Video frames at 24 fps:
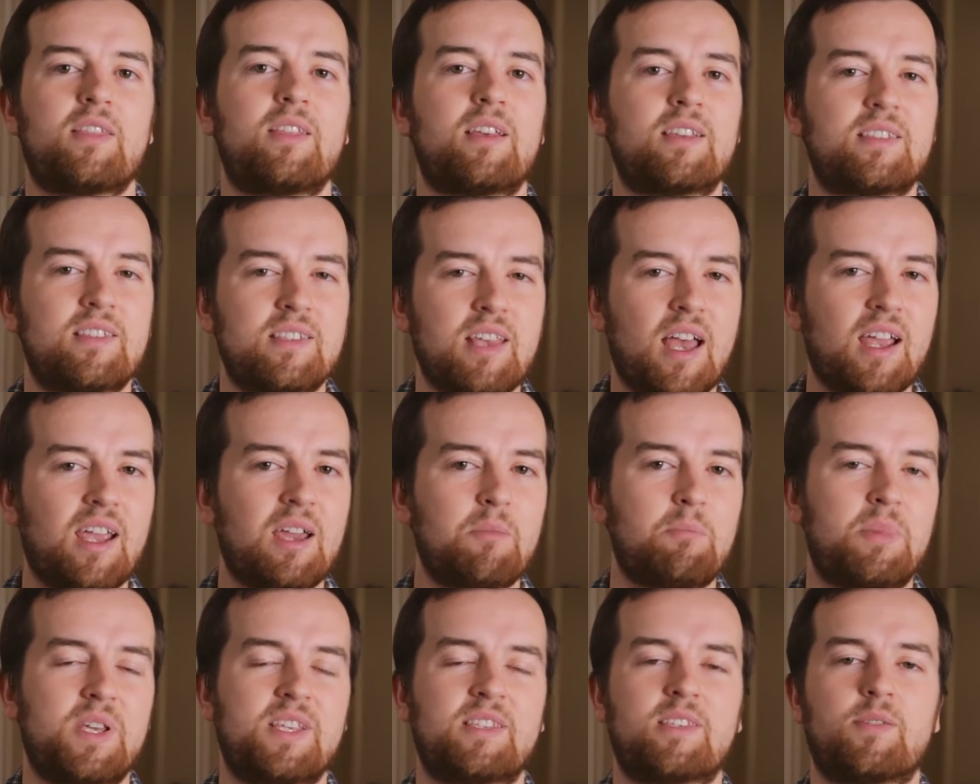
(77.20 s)
The
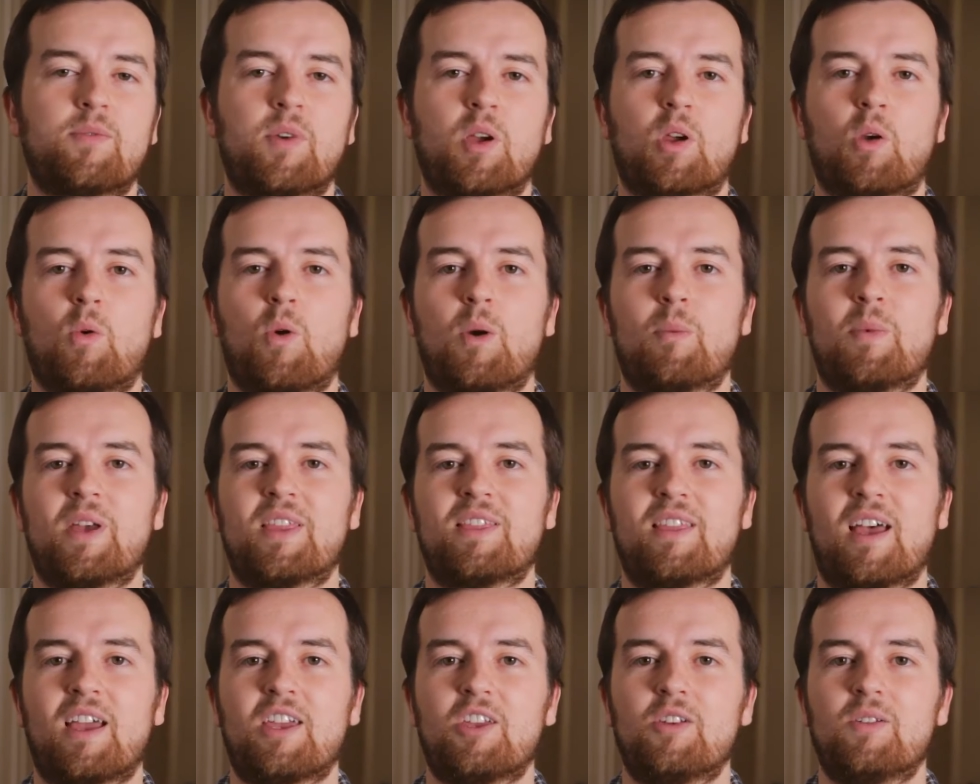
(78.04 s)
second piece of
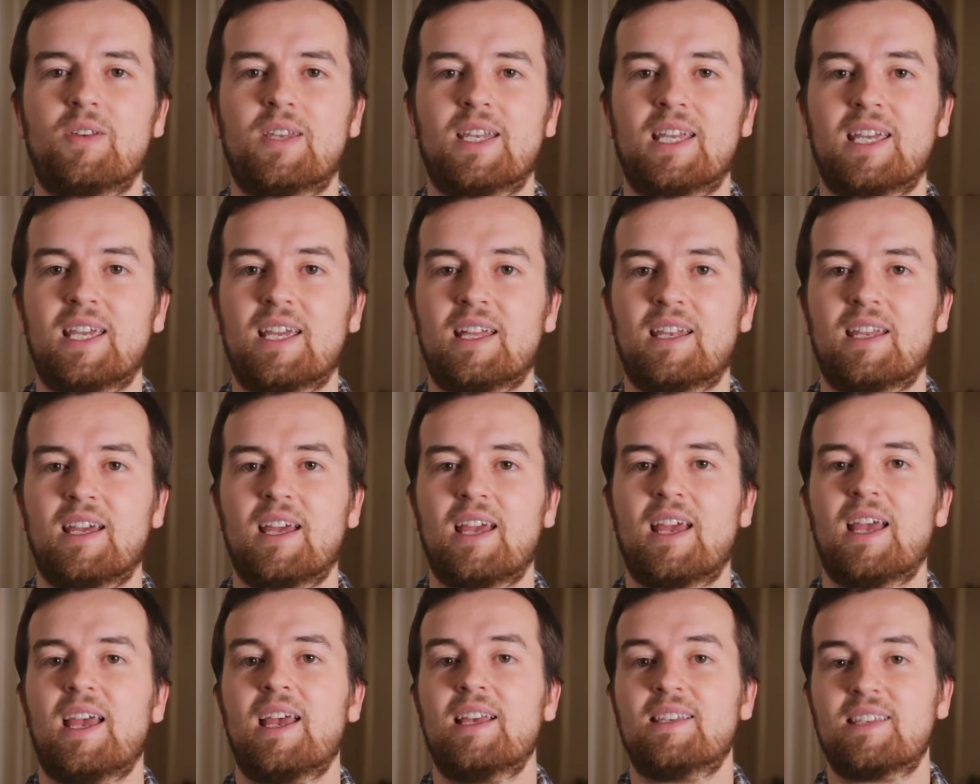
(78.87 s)
equipment that you need
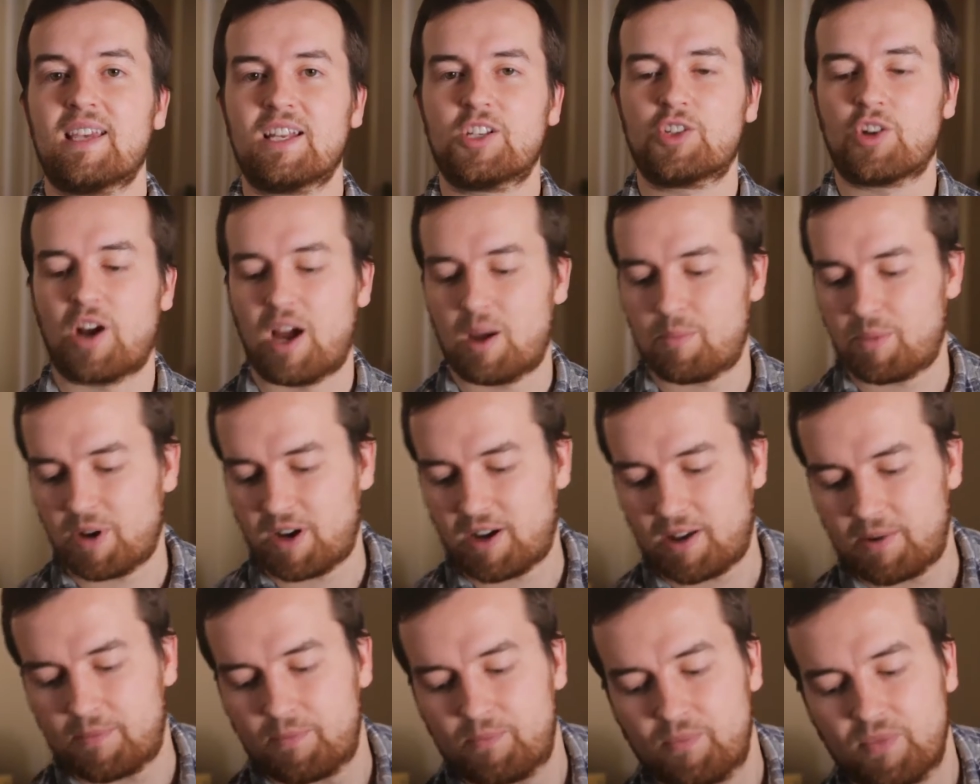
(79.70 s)
is a
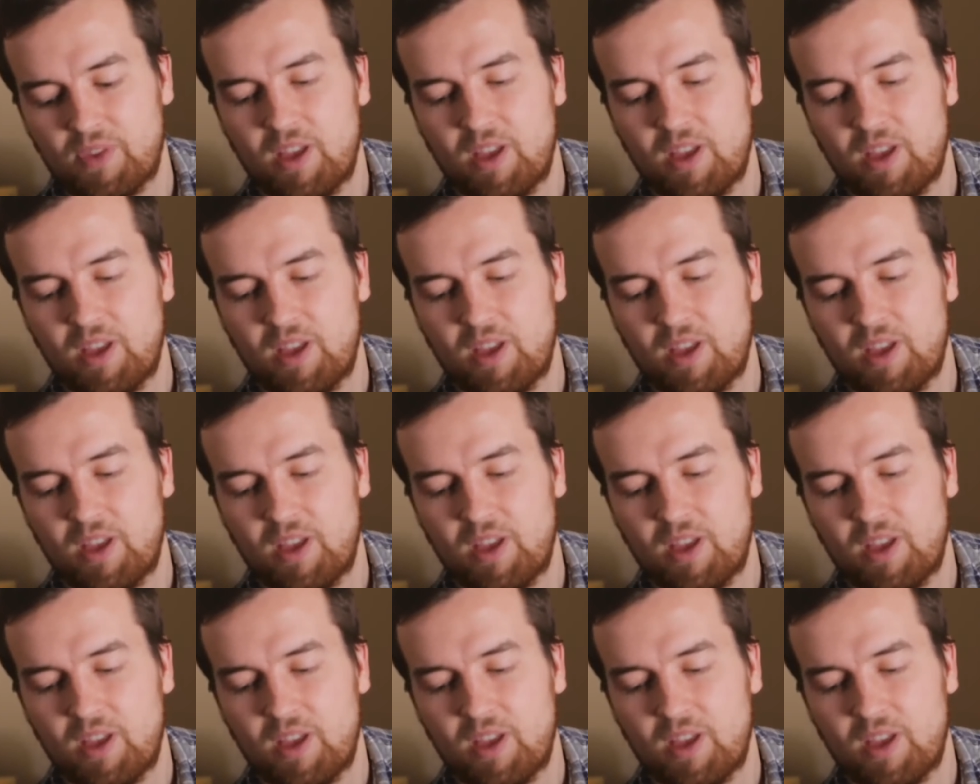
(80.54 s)
tripod.